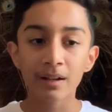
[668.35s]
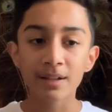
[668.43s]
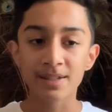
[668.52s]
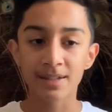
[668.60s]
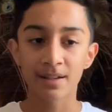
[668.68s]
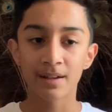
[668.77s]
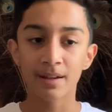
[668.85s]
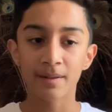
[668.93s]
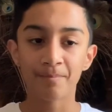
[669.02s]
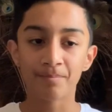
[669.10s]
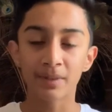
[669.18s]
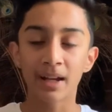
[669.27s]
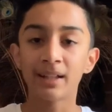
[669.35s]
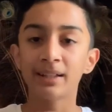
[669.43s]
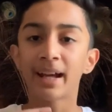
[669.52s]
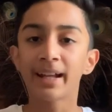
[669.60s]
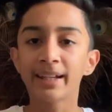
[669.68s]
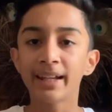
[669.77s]
a
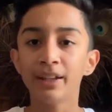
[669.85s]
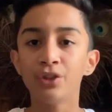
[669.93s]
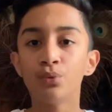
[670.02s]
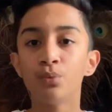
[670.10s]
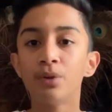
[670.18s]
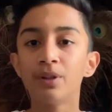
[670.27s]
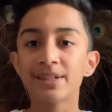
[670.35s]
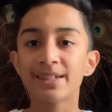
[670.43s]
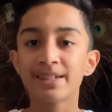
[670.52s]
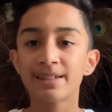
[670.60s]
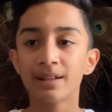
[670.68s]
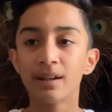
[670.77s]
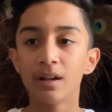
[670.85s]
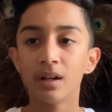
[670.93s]
liking towards